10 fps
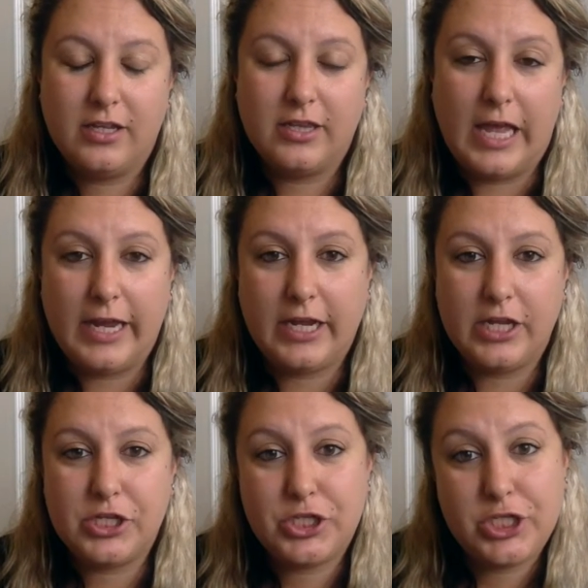like
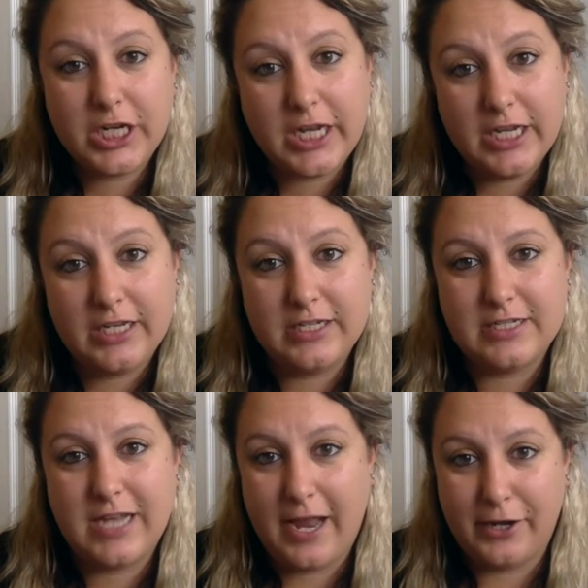chicken
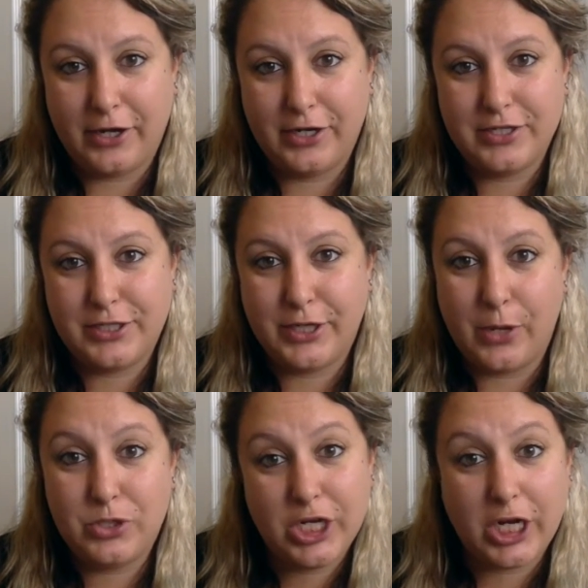tenders,
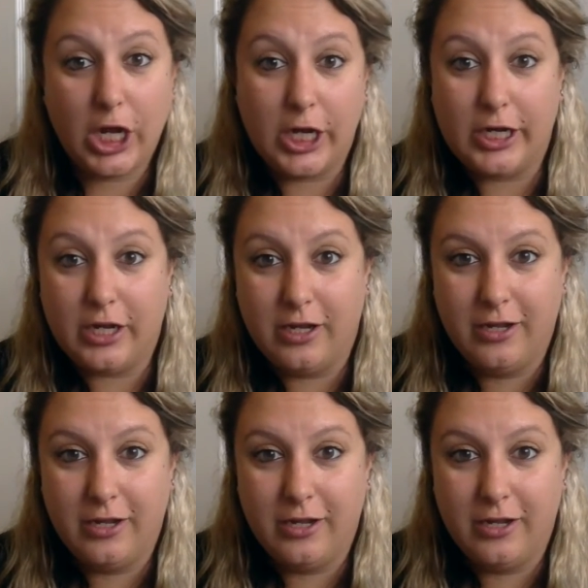chicken,